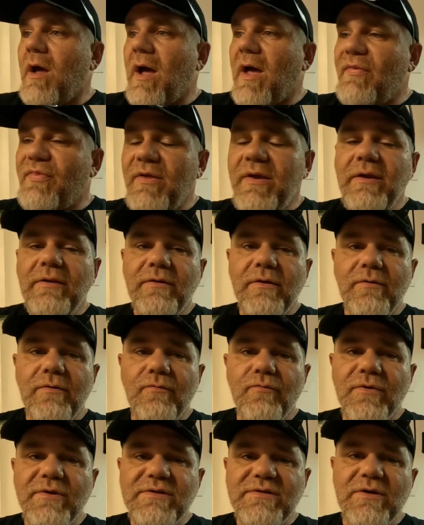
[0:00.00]
I think the
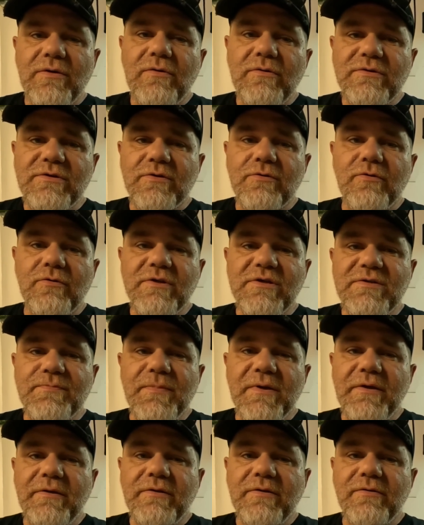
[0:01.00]
results are going to
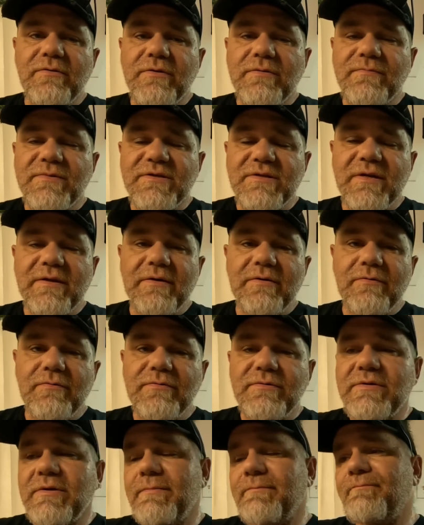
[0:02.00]
speak to
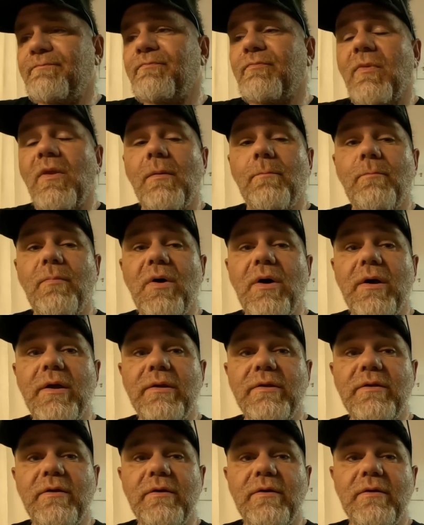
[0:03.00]
themselves,
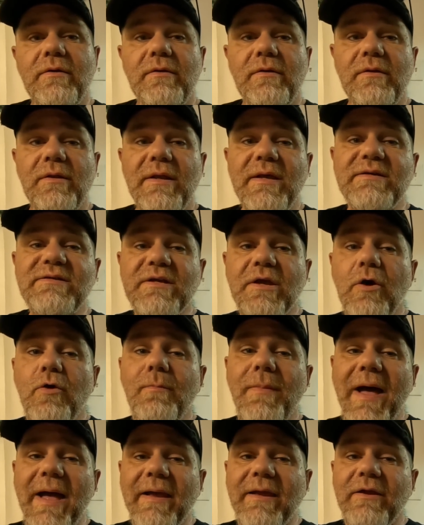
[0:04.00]
but let's go
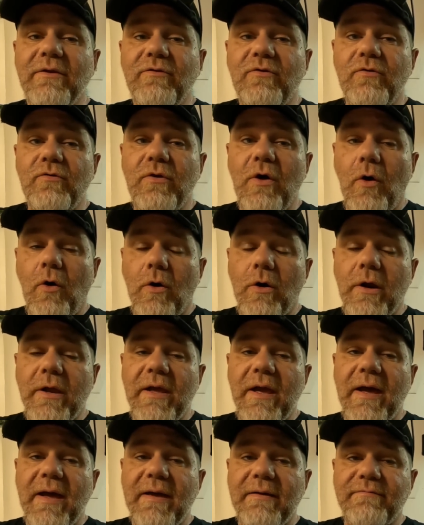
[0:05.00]
back into the
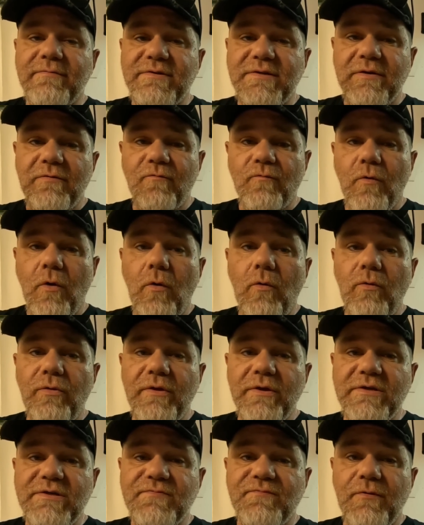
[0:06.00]
archives and roll
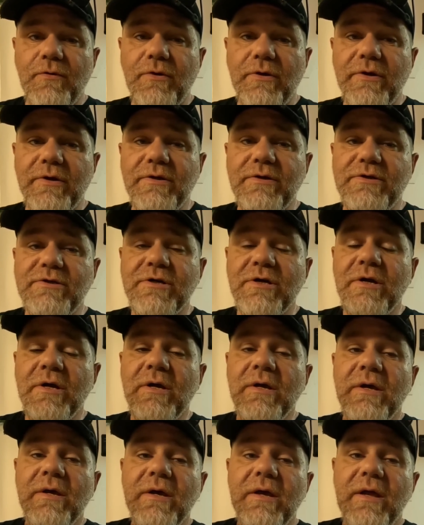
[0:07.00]
this footage,
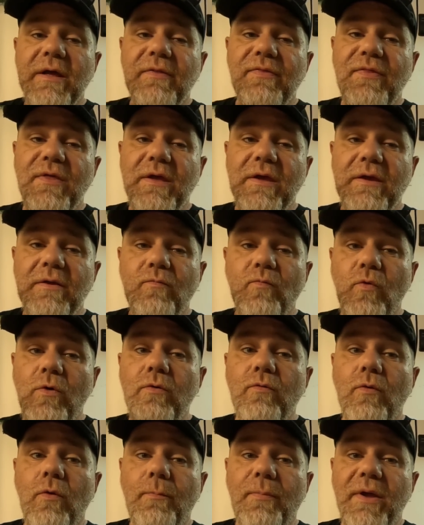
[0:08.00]
and then
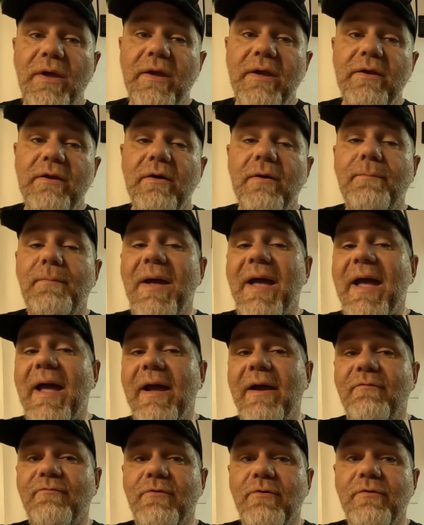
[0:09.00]
we will pick it up
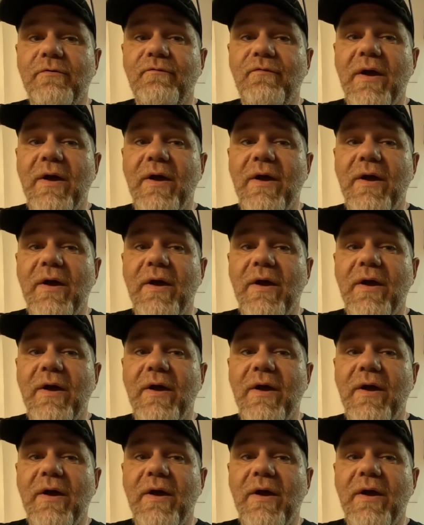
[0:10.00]
after the